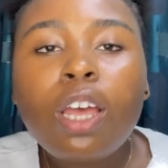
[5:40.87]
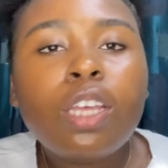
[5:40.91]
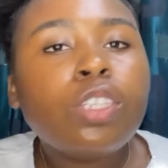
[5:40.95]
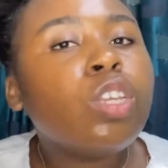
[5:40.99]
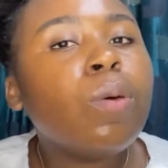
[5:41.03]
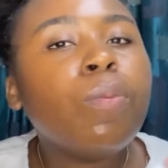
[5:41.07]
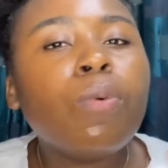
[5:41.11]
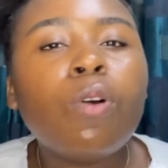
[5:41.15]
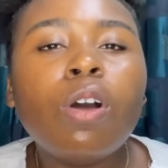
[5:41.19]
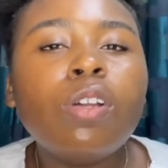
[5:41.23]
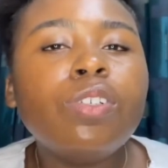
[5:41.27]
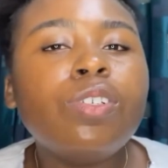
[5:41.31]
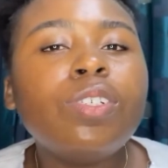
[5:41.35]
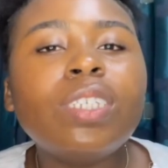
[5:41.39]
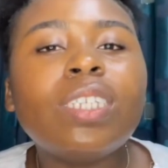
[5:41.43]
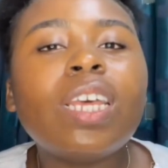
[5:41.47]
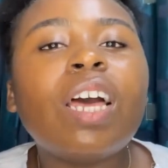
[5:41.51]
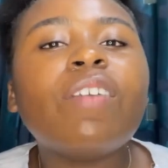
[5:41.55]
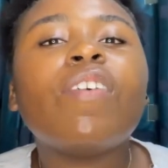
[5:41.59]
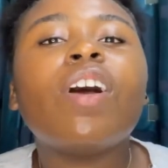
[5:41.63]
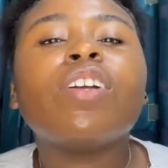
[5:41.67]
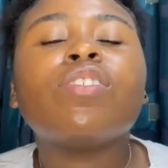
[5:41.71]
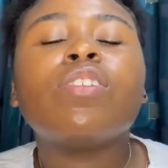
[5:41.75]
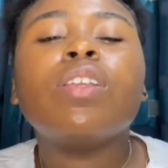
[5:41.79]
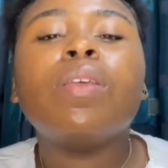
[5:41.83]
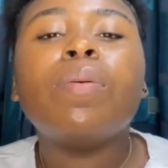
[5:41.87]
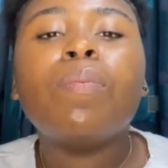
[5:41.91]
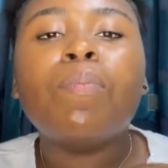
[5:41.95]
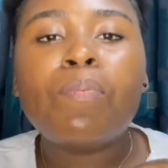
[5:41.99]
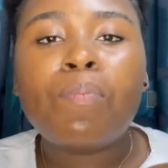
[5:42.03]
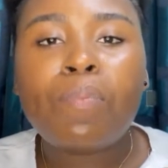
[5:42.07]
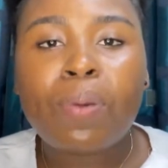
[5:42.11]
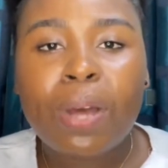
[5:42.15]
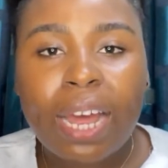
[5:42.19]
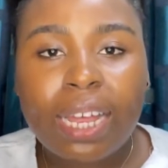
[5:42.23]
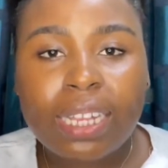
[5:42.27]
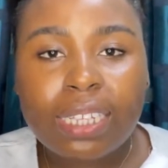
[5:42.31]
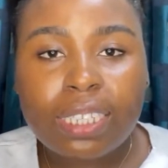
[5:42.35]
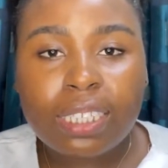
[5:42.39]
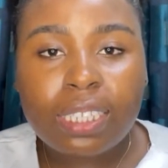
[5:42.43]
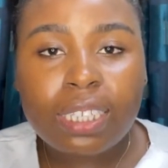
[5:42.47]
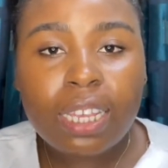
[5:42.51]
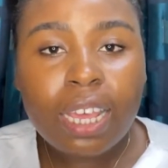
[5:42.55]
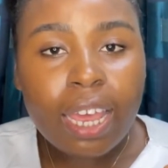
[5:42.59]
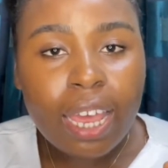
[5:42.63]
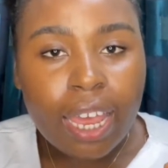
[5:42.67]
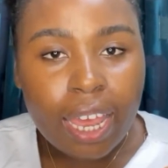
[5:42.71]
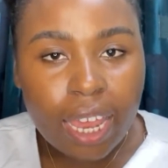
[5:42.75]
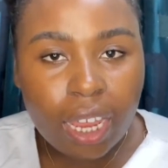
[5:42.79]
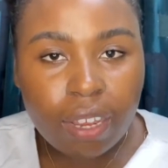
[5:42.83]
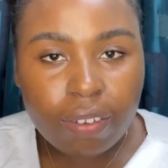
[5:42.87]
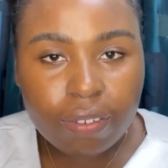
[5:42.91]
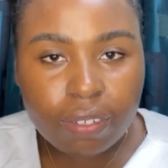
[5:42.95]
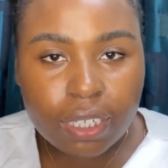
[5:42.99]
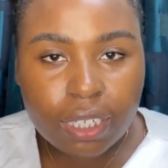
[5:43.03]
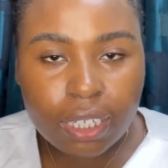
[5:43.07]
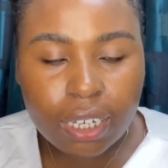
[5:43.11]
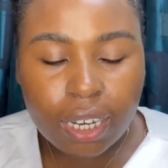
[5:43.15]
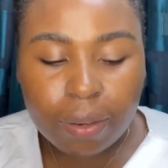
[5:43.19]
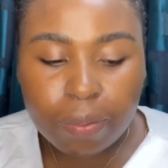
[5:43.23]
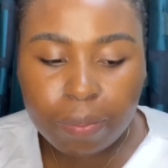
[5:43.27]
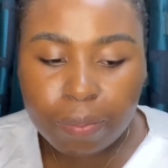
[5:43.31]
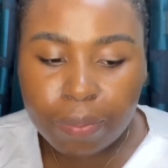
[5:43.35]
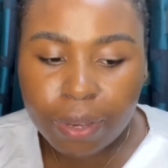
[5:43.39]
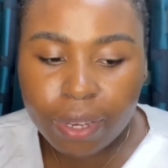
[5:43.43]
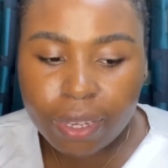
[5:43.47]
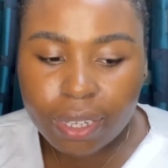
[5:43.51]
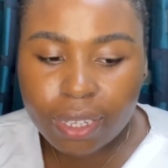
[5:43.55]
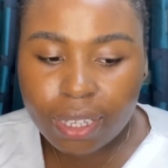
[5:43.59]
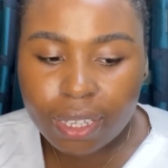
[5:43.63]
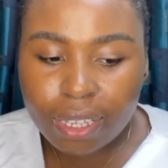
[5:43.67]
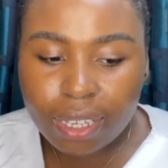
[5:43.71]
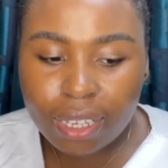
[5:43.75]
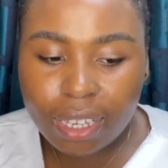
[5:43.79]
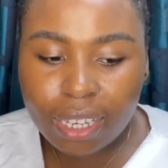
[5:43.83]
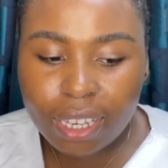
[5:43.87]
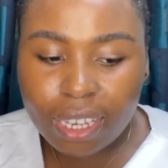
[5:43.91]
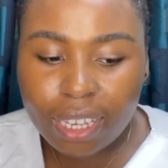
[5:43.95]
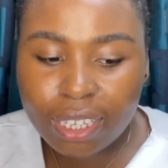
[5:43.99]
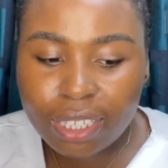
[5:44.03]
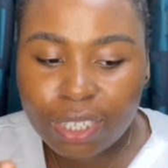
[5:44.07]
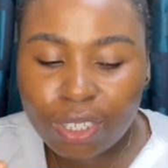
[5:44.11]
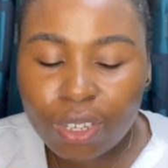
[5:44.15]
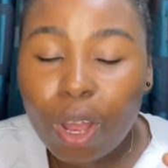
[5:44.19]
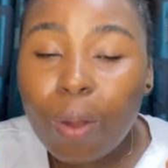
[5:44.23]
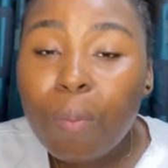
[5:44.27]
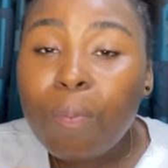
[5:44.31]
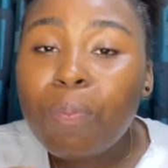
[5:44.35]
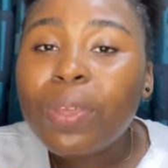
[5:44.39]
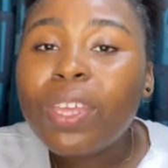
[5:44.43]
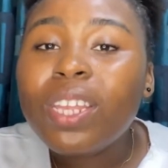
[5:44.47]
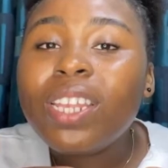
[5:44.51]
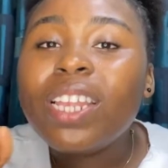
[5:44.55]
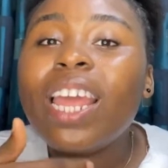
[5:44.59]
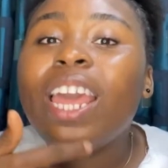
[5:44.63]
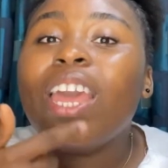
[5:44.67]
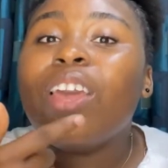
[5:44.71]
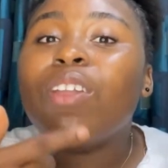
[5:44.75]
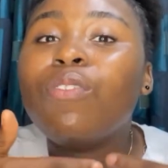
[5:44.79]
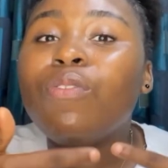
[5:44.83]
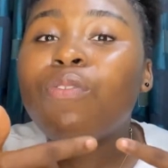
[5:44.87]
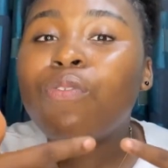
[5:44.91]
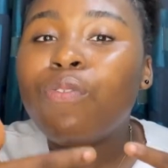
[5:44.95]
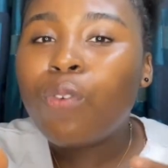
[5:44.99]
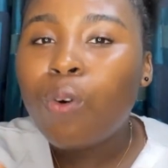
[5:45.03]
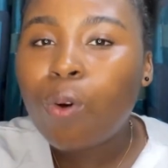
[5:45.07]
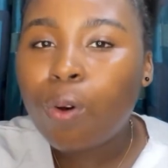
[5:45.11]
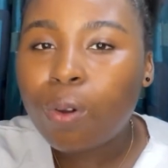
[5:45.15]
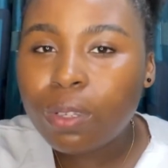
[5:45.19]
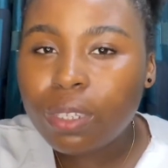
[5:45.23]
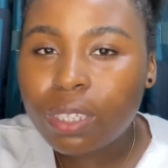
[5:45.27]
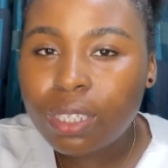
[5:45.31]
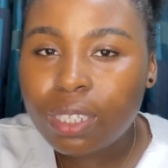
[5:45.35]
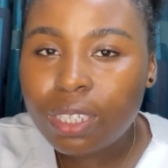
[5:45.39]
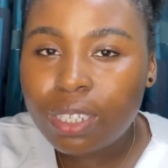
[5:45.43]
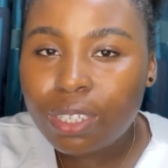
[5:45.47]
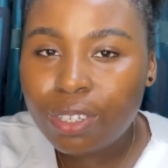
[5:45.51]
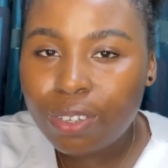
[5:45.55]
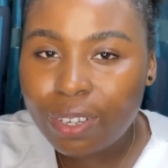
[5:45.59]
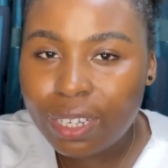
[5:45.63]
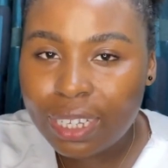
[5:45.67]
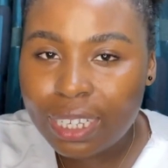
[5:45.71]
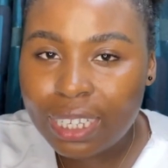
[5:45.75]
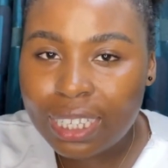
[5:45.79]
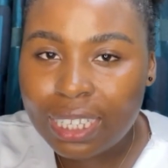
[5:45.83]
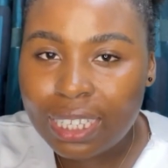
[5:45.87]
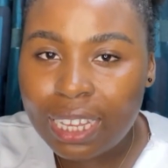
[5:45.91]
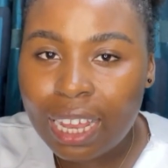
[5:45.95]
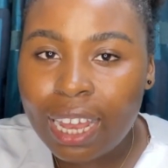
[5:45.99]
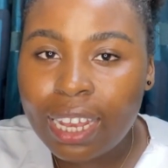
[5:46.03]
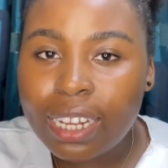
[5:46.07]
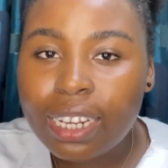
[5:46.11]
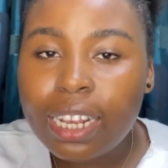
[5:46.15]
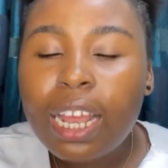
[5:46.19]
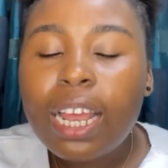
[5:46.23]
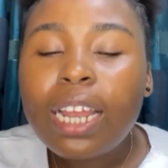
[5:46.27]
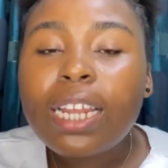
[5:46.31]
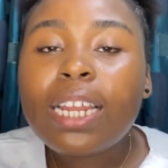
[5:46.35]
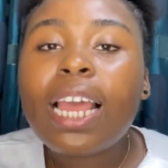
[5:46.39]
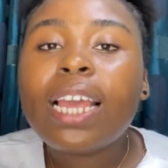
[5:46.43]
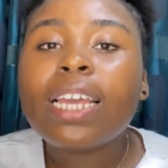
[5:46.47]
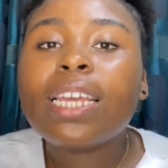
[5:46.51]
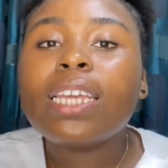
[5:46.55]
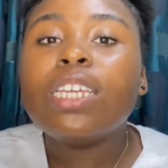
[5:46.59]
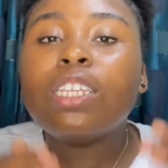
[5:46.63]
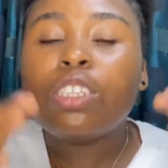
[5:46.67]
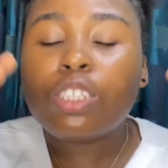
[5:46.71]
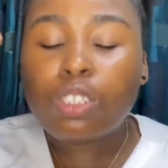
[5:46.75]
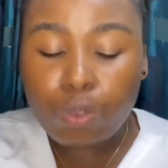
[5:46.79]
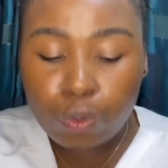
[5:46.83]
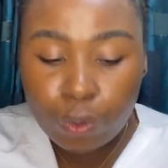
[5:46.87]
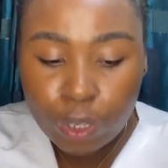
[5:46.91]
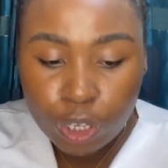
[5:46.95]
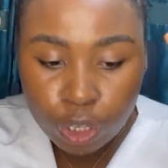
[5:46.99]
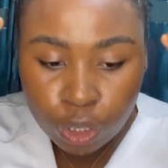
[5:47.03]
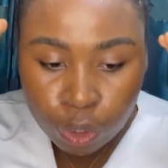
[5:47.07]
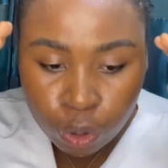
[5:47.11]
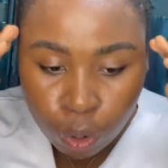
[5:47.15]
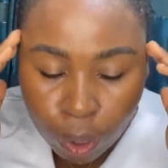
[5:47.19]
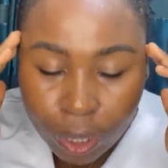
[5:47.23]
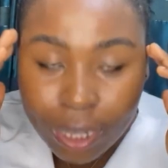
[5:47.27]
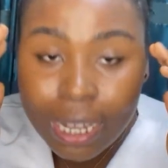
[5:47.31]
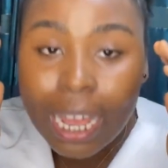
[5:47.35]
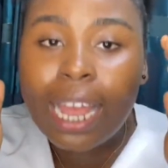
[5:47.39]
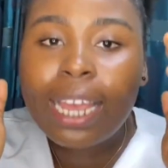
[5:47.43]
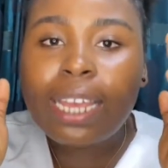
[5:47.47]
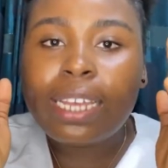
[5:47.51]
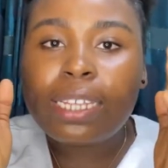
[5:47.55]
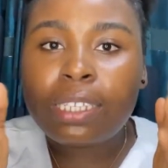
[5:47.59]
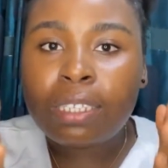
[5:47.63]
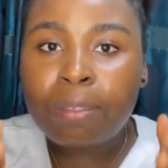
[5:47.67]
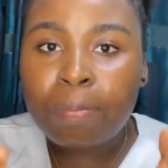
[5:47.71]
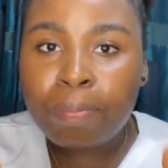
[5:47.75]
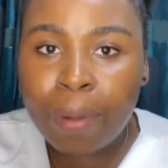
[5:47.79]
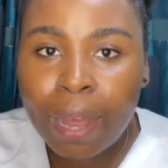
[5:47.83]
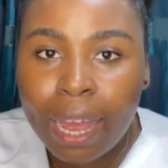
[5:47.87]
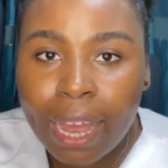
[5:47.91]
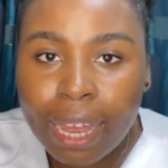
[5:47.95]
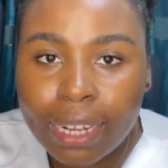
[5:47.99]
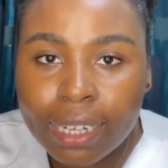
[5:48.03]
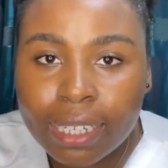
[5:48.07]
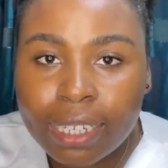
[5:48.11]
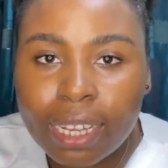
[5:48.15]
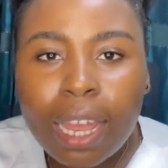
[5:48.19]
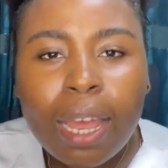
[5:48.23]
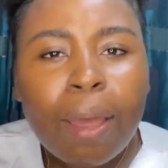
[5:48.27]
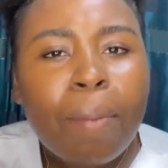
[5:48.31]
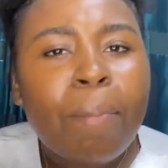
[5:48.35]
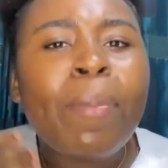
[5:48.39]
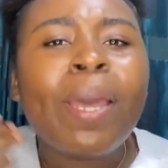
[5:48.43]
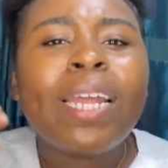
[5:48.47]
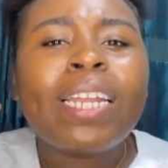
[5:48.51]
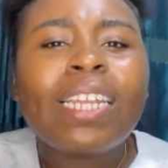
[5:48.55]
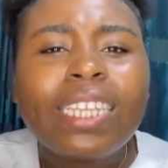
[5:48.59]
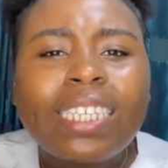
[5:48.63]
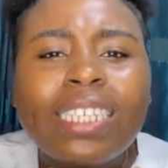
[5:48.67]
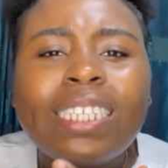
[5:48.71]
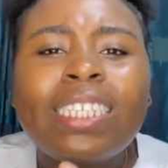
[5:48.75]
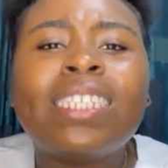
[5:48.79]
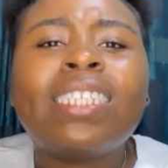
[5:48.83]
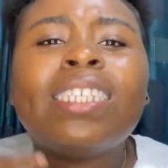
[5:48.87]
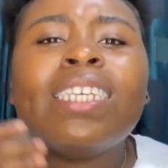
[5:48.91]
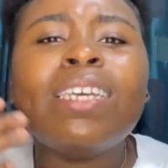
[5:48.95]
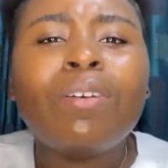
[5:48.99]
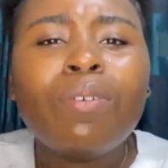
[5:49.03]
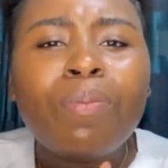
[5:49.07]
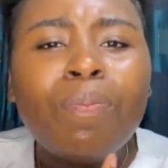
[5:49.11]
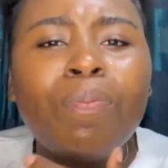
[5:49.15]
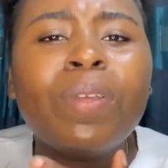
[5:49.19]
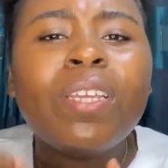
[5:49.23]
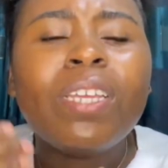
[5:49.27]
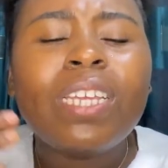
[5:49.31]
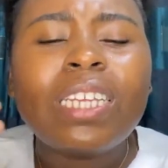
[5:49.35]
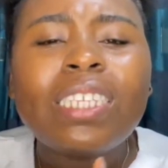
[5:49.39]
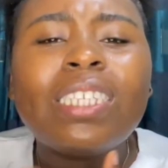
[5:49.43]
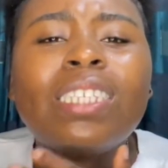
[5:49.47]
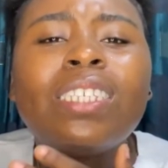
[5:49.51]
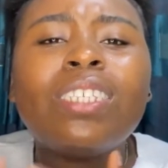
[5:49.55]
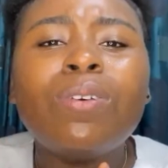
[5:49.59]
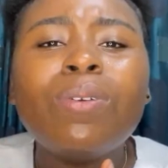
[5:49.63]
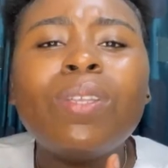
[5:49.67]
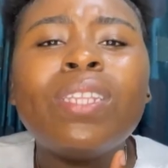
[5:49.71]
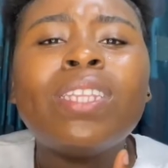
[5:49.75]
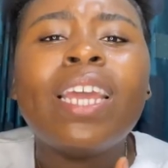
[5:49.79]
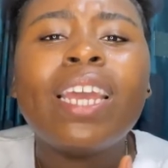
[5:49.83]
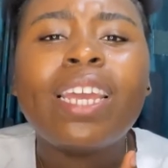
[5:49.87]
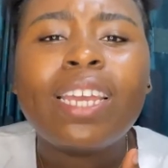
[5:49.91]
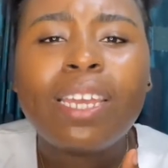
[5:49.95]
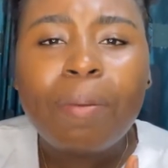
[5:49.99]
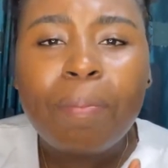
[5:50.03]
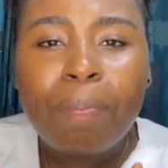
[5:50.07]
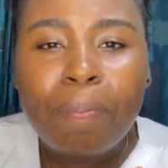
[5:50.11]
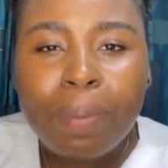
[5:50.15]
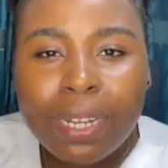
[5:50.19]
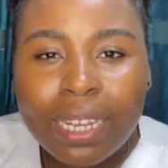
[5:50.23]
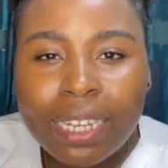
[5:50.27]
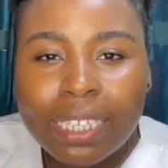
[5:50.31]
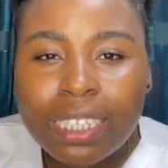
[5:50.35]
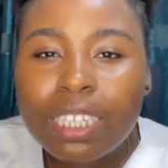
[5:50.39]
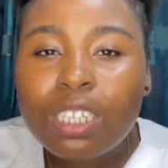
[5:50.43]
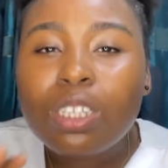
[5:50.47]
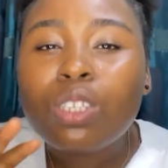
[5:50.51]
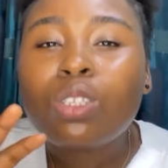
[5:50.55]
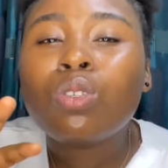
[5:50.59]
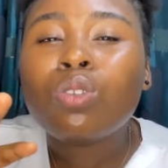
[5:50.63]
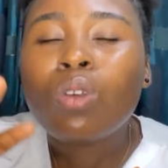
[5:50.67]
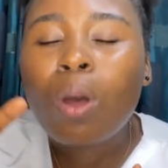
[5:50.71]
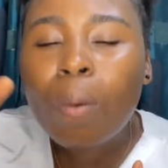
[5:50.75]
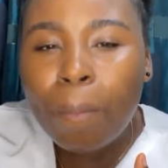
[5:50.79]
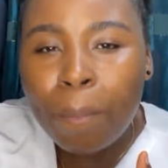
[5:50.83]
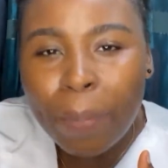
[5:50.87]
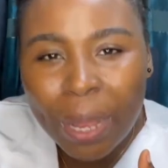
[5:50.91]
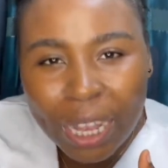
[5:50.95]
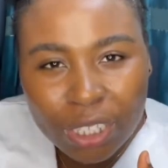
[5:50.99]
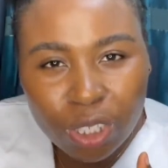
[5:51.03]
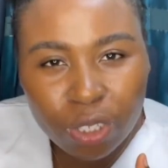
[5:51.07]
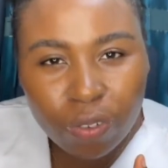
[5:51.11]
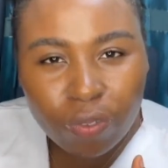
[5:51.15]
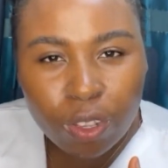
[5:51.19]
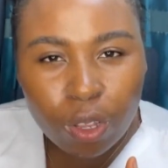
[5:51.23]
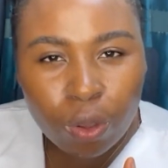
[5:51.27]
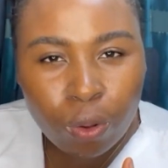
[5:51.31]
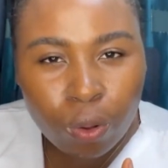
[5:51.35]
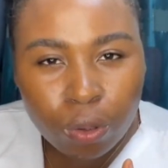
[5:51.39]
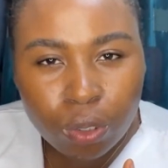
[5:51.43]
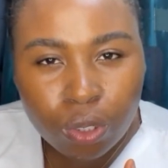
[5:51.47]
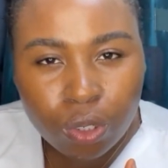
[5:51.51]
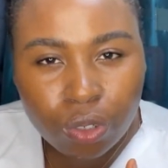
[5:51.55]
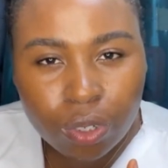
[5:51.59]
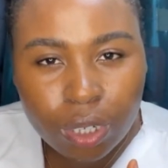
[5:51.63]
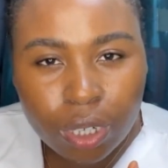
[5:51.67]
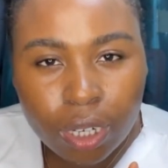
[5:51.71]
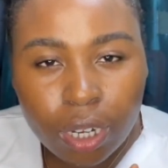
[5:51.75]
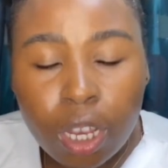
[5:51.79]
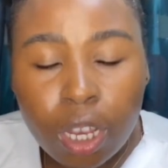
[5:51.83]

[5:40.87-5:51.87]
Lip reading: Some countries have actually banned FGM, but it's not being enforced. You understand? Like, we know that it's banned, but it's still taking place in some parts of the country.